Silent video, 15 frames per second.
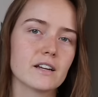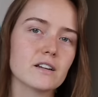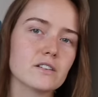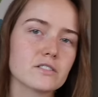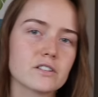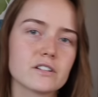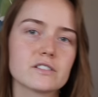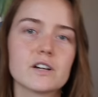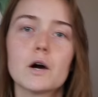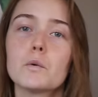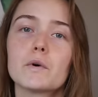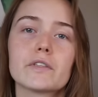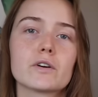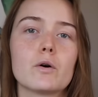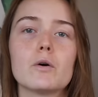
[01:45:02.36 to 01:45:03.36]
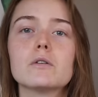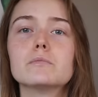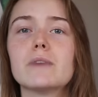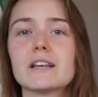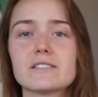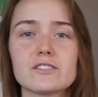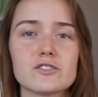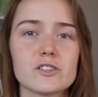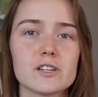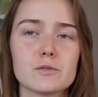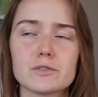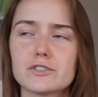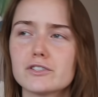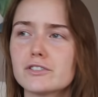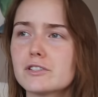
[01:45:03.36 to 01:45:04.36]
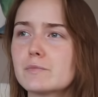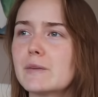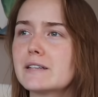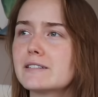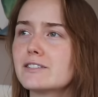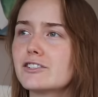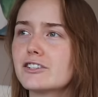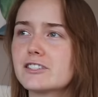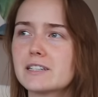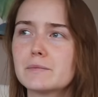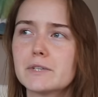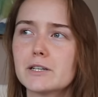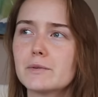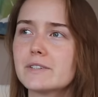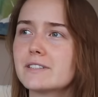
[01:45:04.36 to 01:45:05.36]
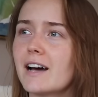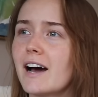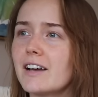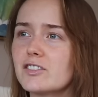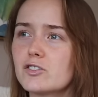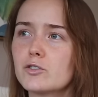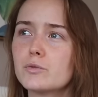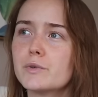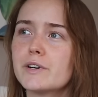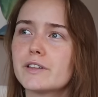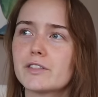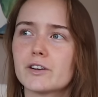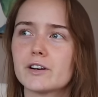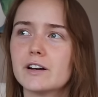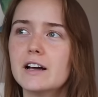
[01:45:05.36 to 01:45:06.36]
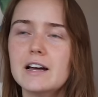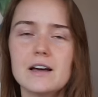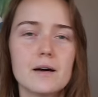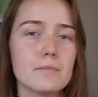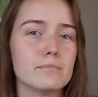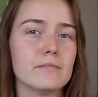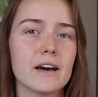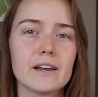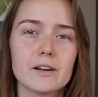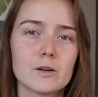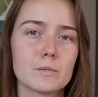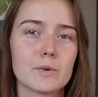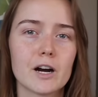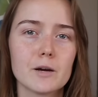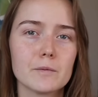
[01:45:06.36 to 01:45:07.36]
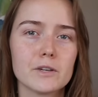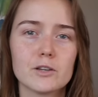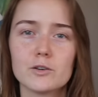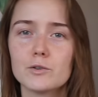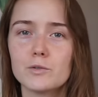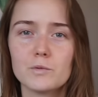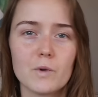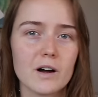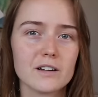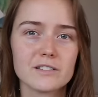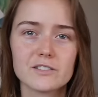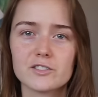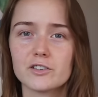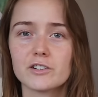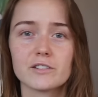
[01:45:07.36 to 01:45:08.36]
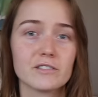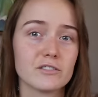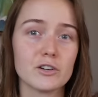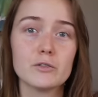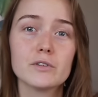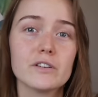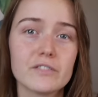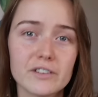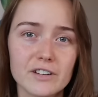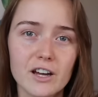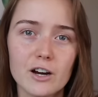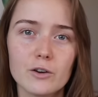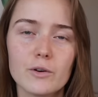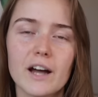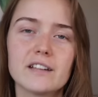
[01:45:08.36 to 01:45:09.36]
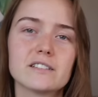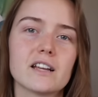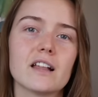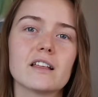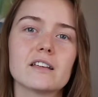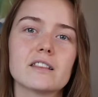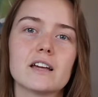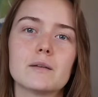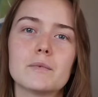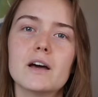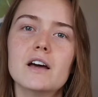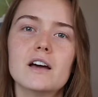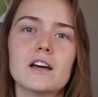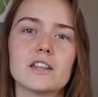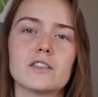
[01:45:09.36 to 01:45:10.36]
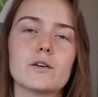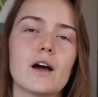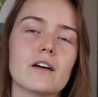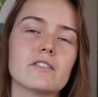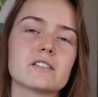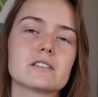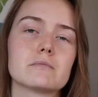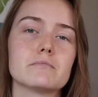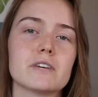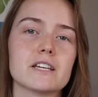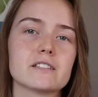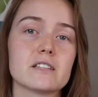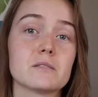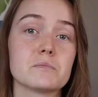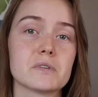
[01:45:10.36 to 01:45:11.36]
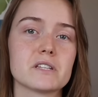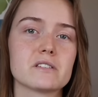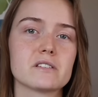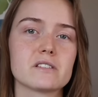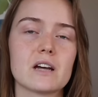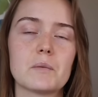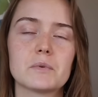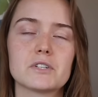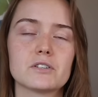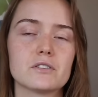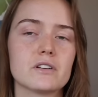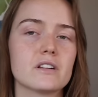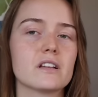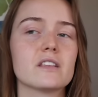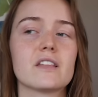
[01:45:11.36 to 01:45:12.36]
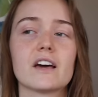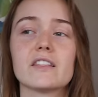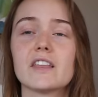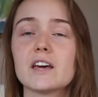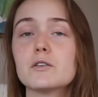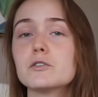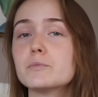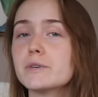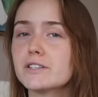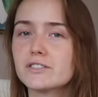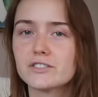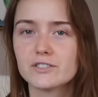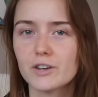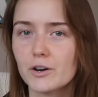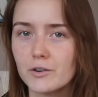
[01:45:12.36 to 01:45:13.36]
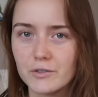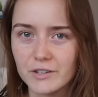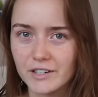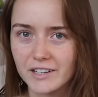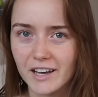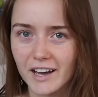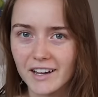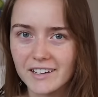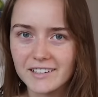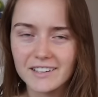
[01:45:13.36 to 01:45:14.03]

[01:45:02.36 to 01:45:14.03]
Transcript: all starts out with cold messaging, which is just messaging someone you went to high school with or met at a barbecue once or don't even know and telling them, you have this amazing business opportunity that they would be so good at.